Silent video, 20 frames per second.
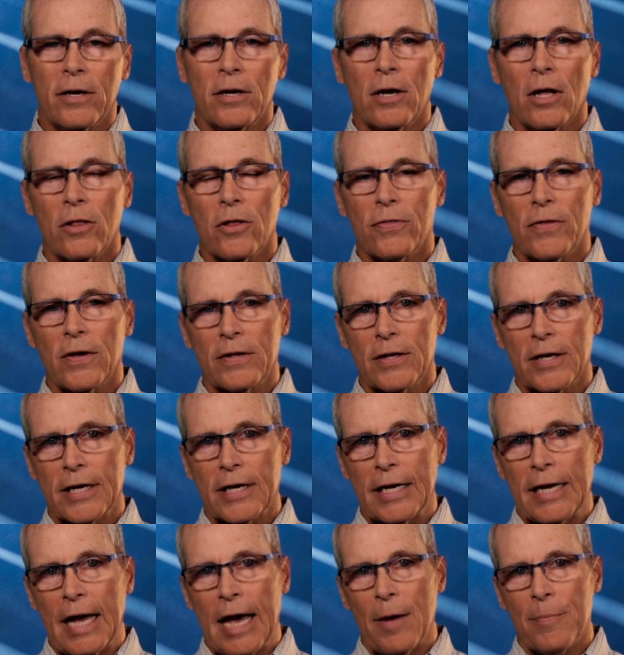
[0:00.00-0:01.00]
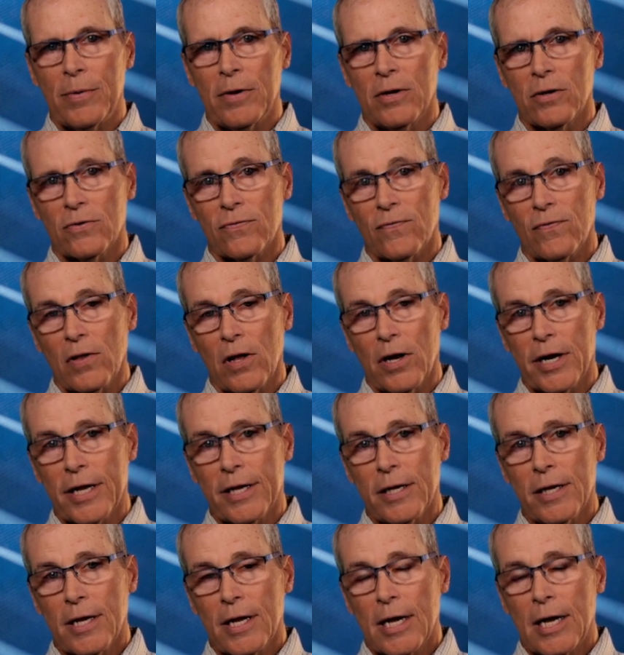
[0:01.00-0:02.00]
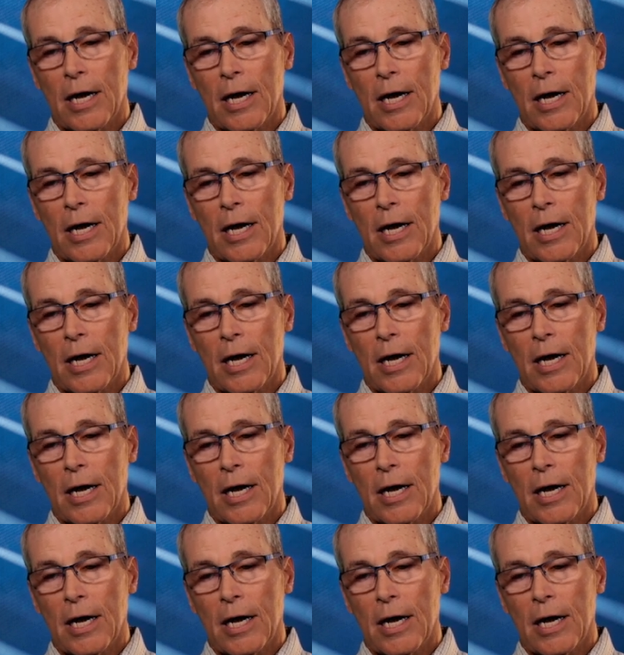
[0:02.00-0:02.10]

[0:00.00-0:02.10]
another thing that can happen is flooding.